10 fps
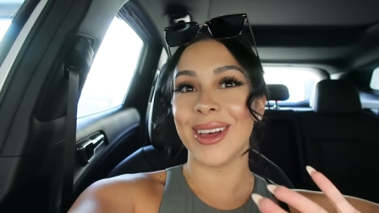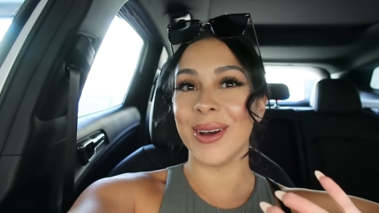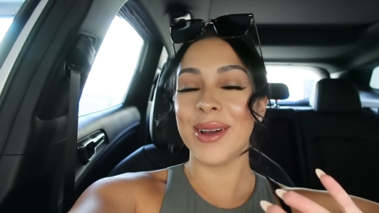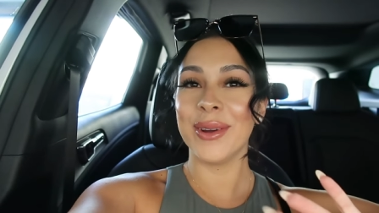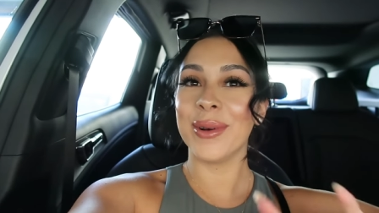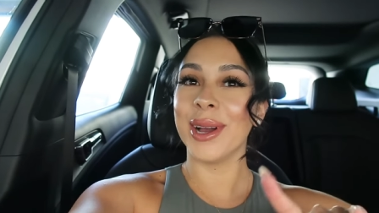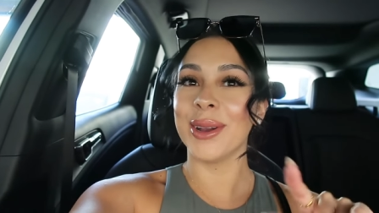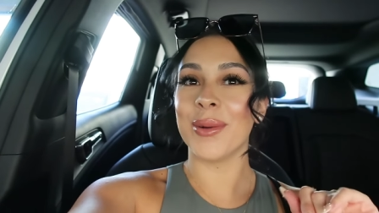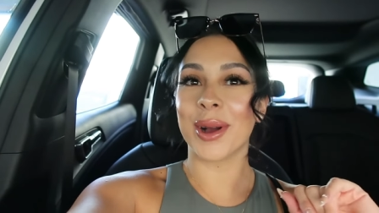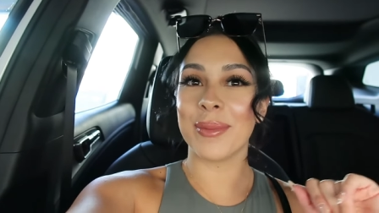hello
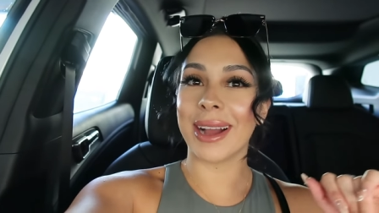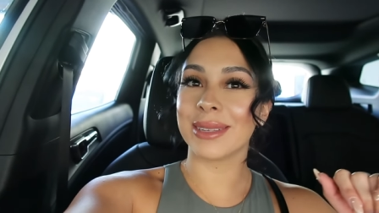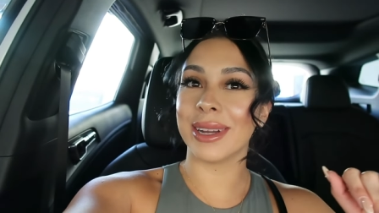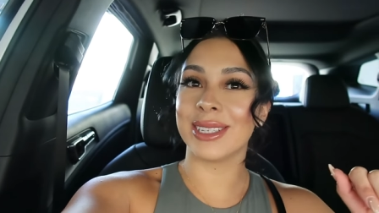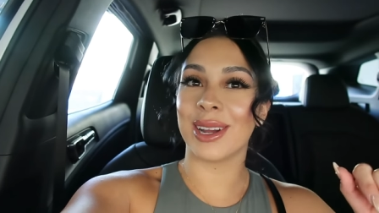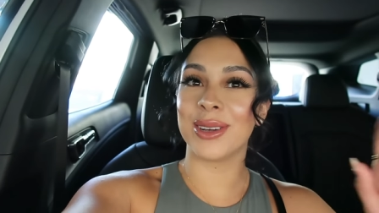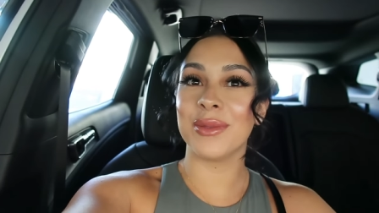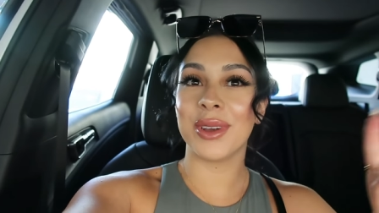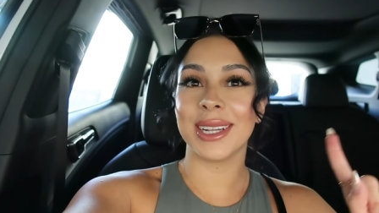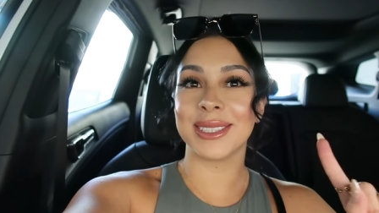everyone welcome back to my channel
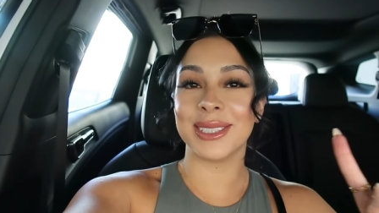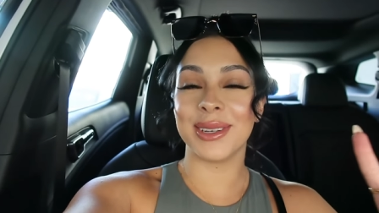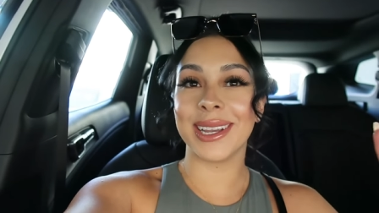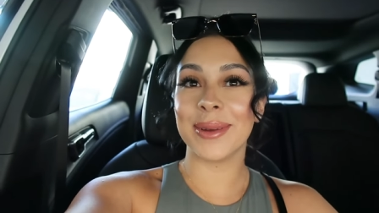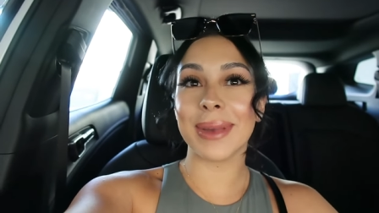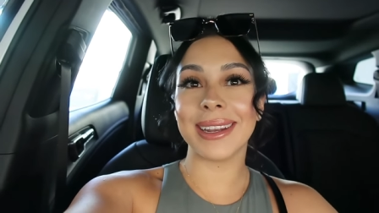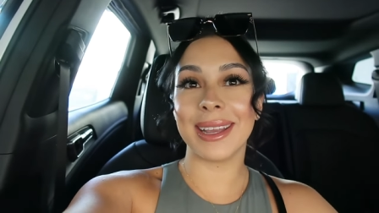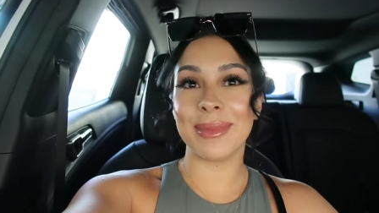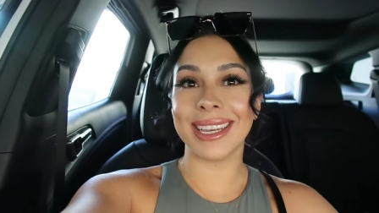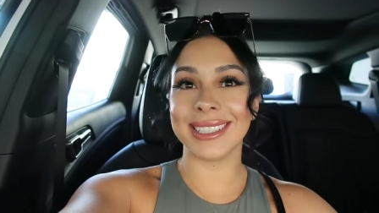if you guys are new here my
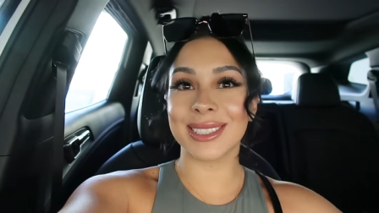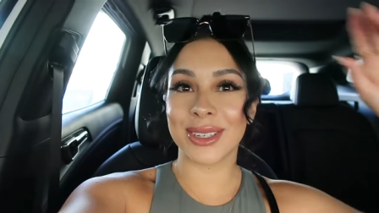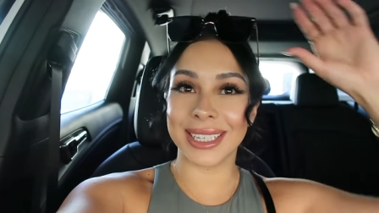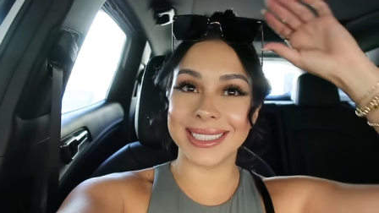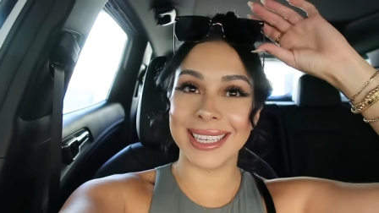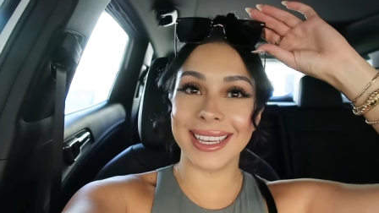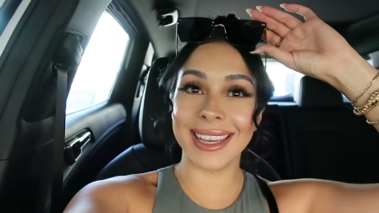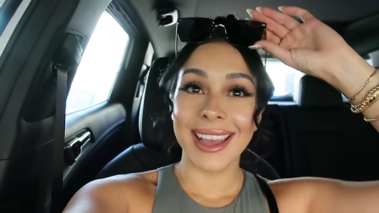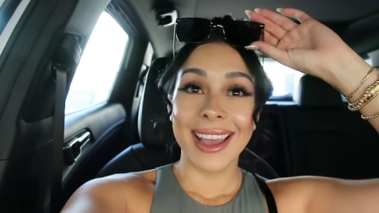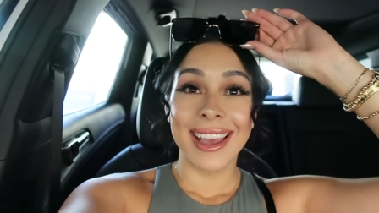name is Krissy